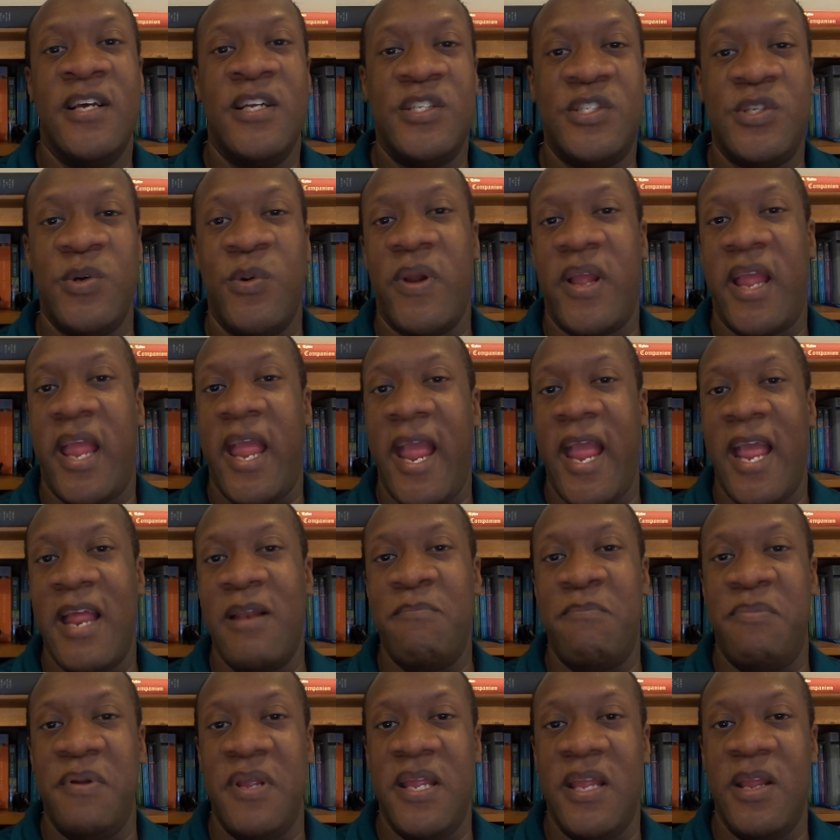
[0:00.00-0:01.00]
So it
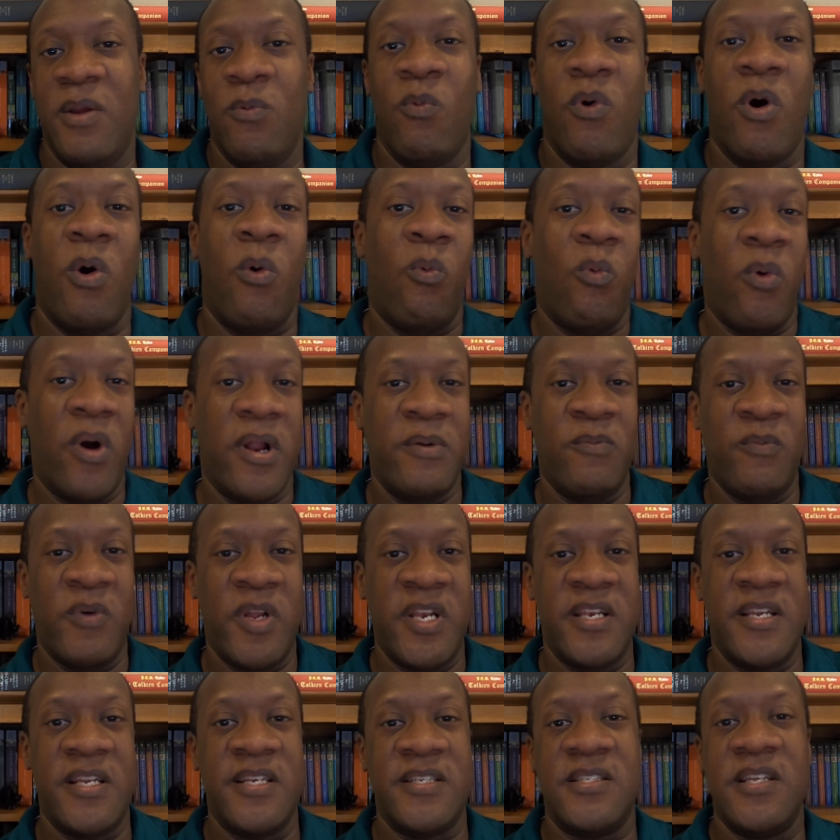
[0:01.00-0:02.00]
can't be, well, one
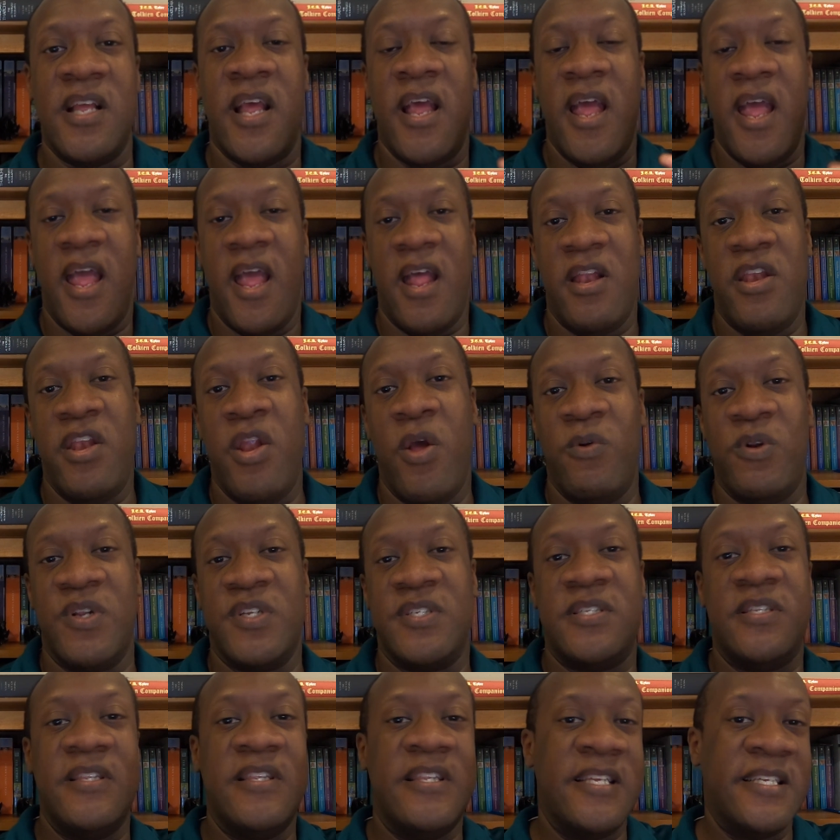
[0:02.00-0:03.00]
witness
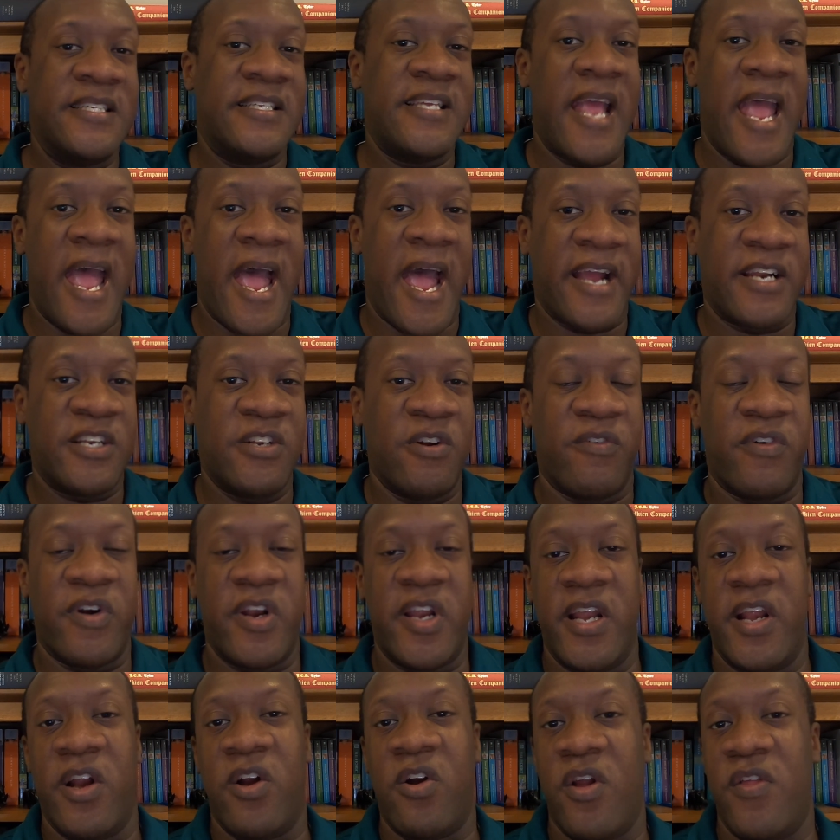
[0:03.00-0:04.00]
noticed this act over
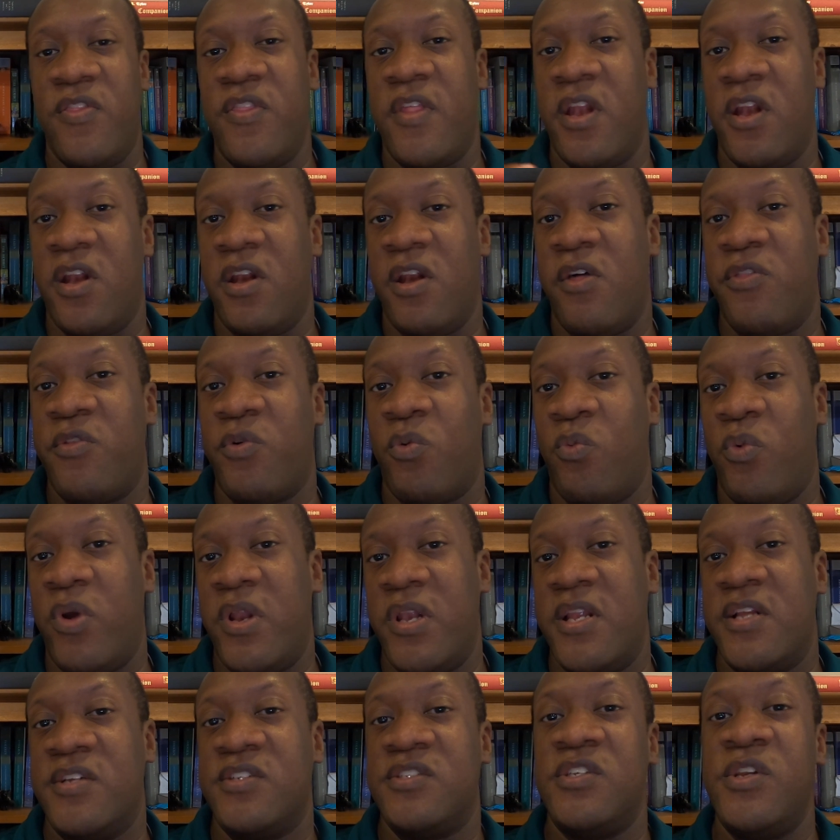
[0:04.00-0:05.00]
here and then another
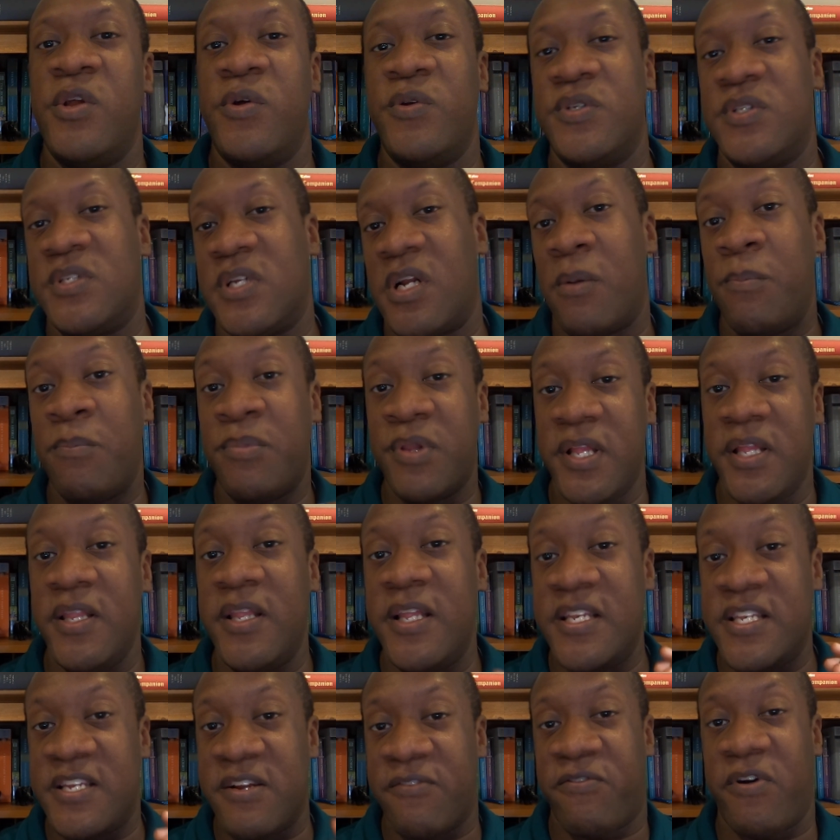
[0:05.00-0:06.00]
witness noticed a
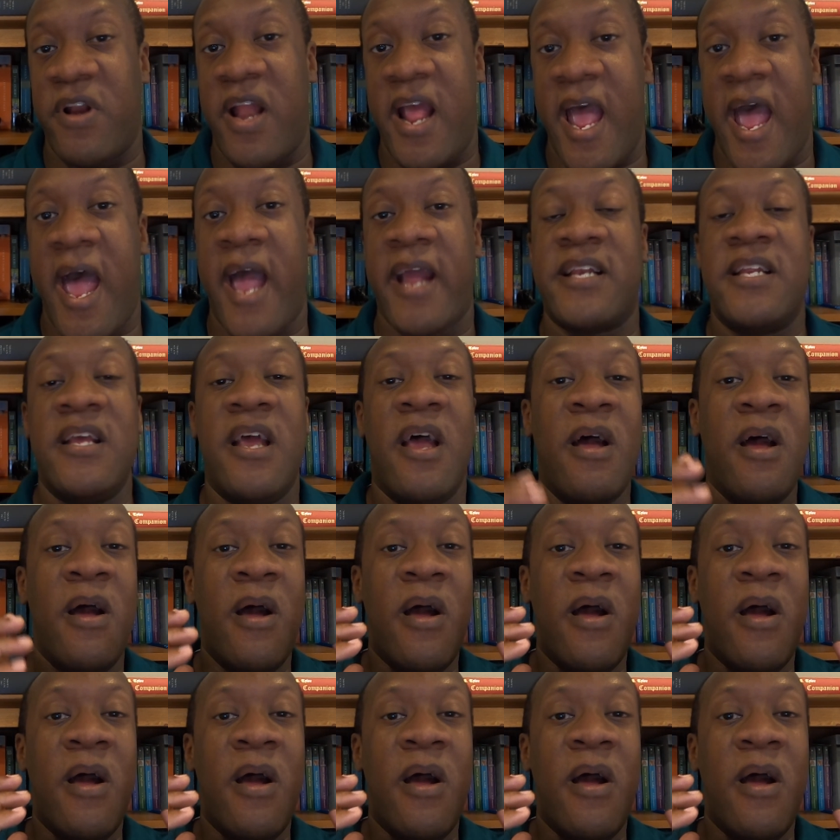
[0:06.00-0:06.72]
completely different act.